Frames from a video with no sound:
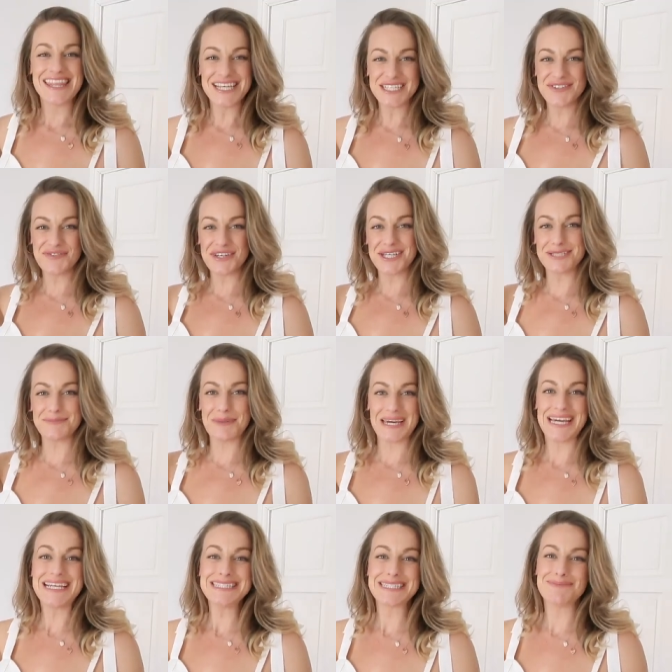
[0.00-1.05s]
This first
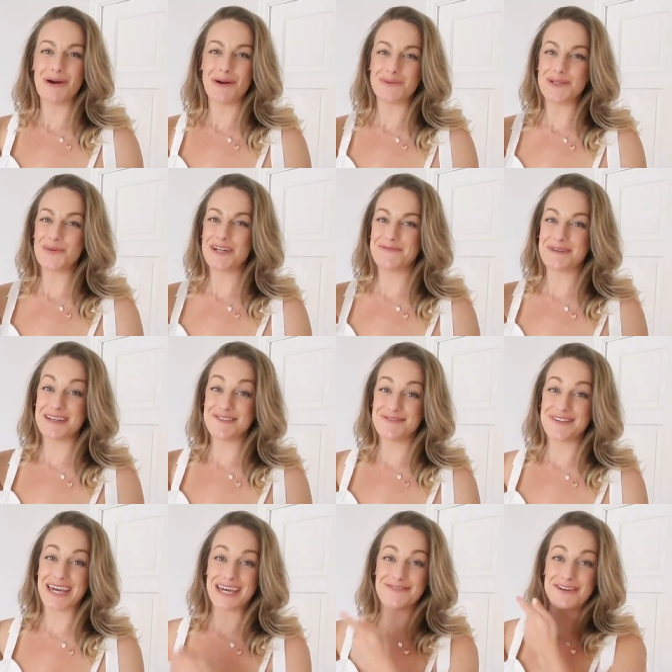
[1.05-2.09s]
piece is probably one of my
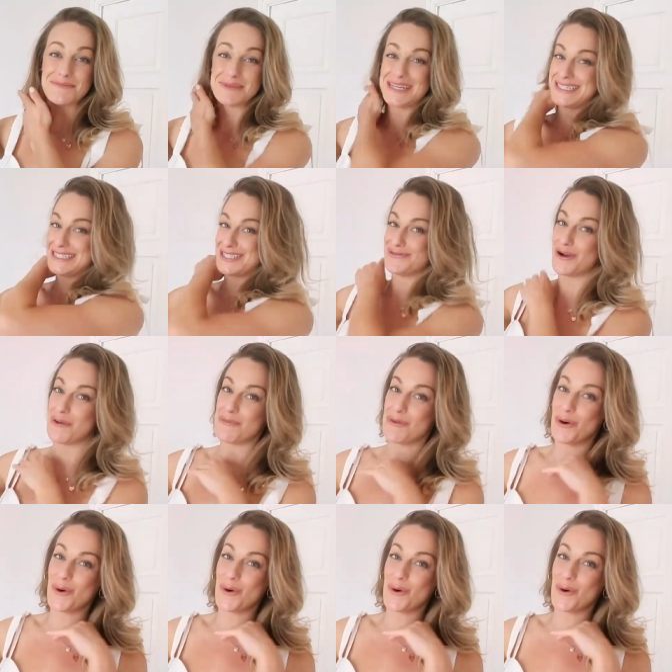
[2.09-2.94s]
favourite pieces from the